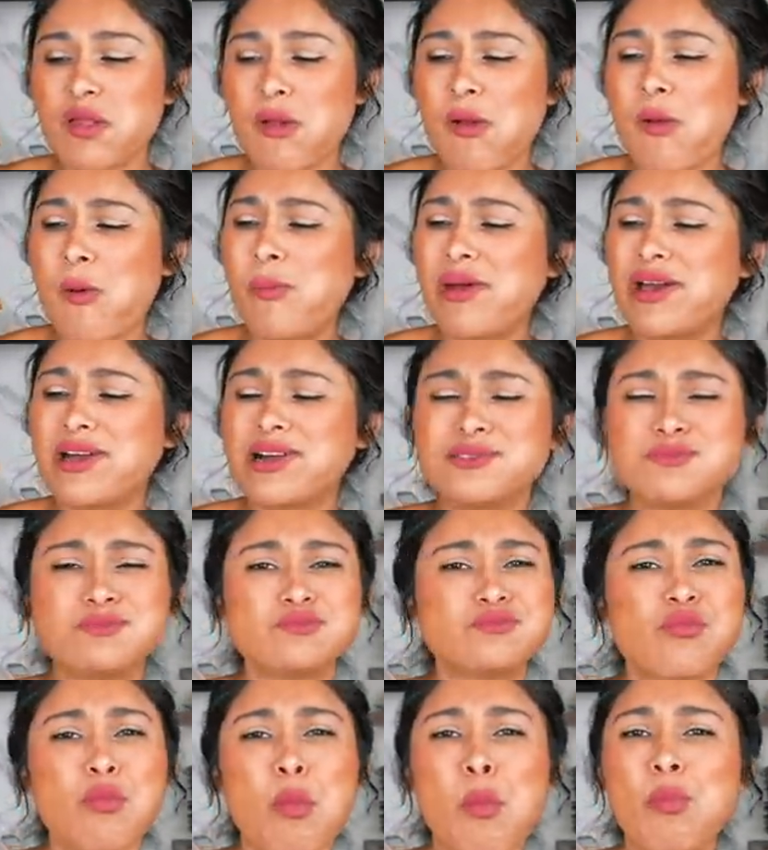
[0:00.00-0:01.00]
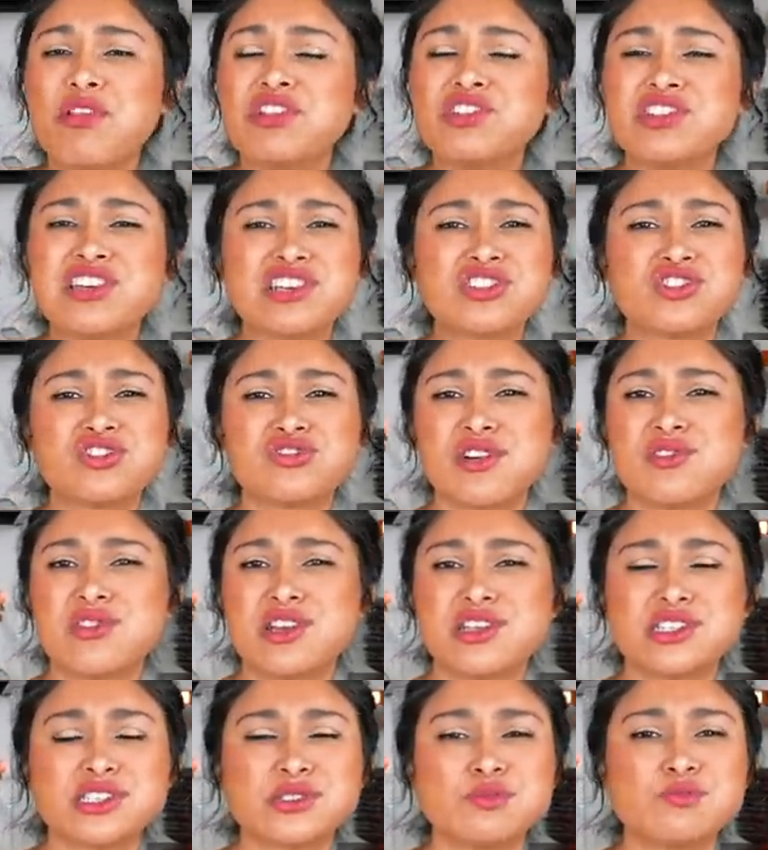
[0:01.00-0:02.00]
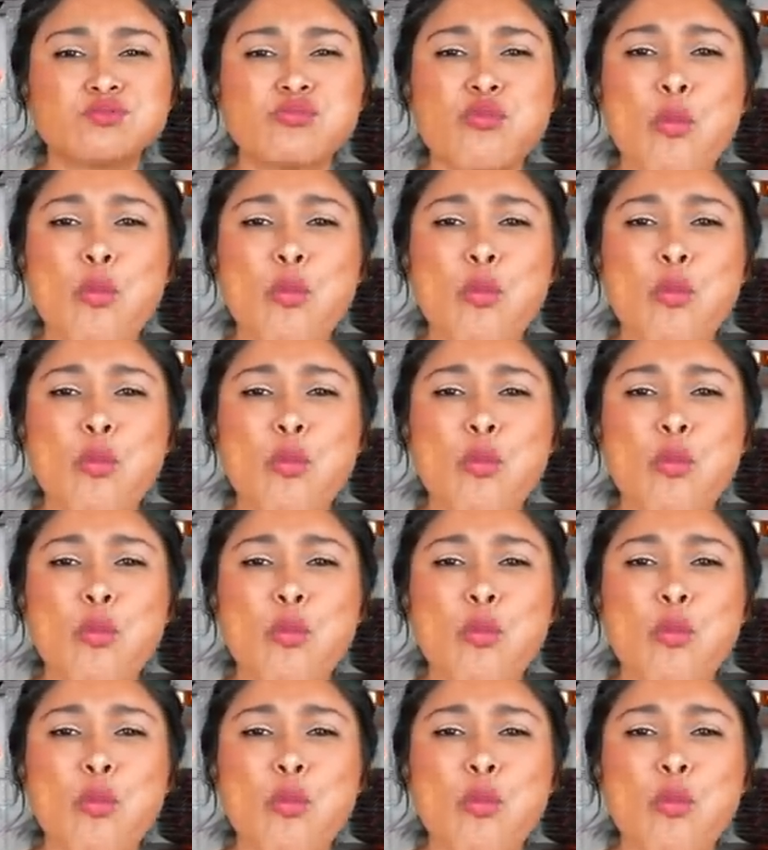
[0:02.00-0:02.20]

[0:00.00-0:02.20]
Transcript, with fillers: Oh man, the texture on this.